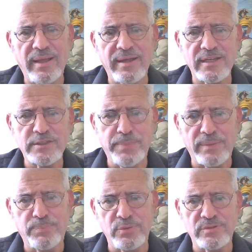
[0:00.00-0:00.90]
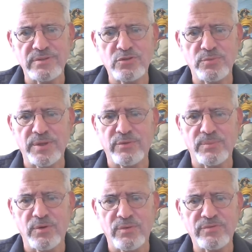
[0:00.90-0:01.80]
I expect Putin to be
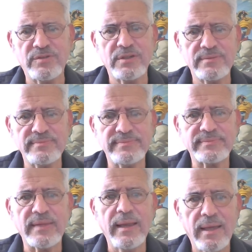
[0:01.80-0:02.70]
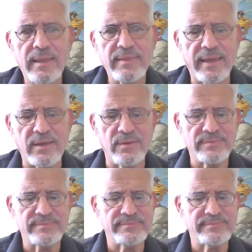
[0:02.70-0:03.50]
removed. Thank you.